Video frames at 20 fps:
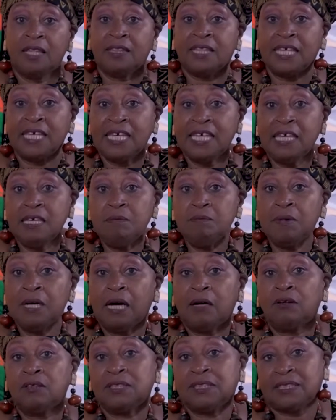The
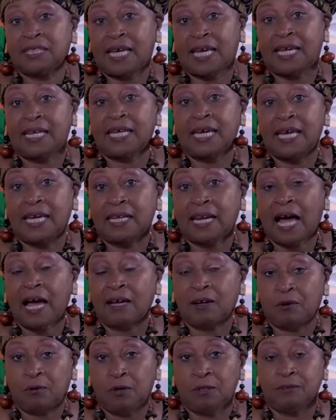email said, and
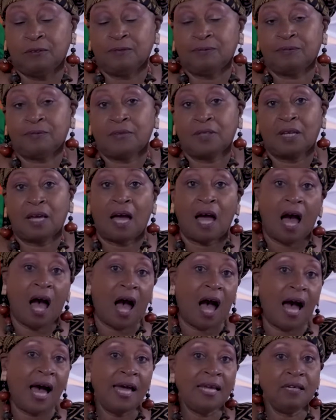I quote,
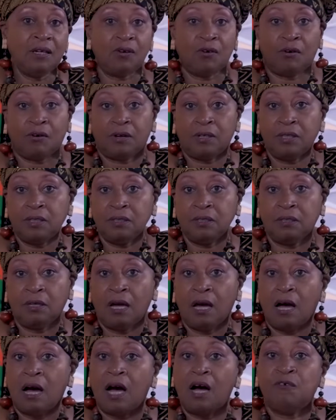Hi, Laura.
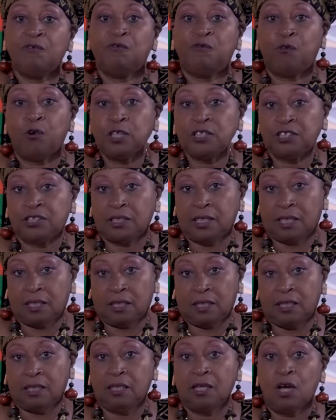
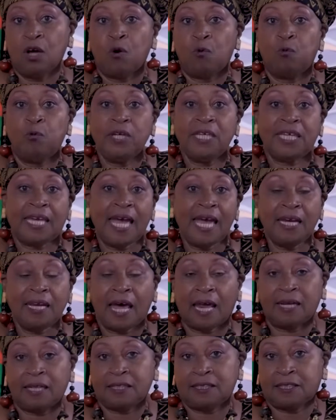Unfortunately, we
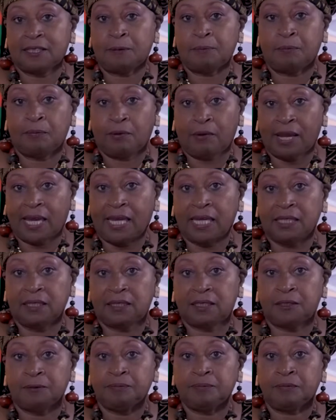cannot accept
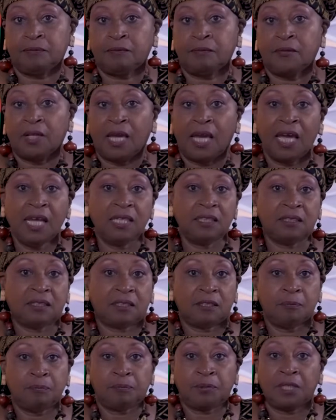braids. It
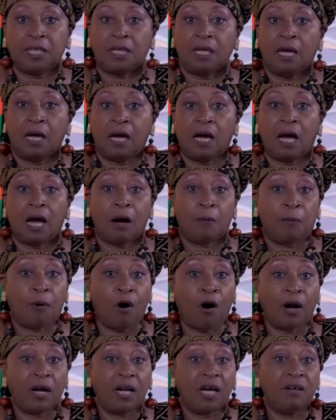is simply a
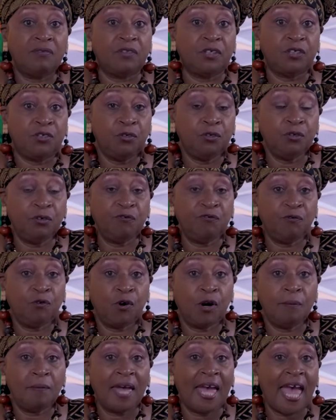part of the
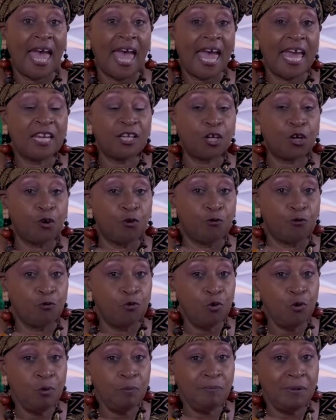uniform and
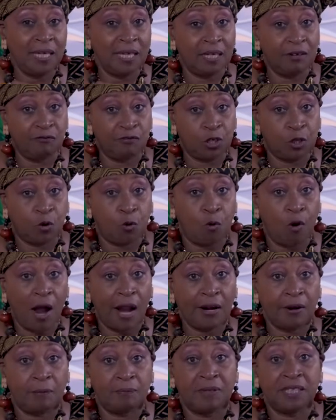grooming
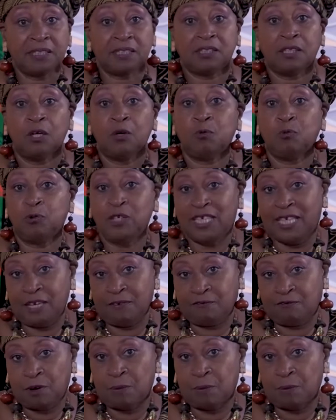requirements we get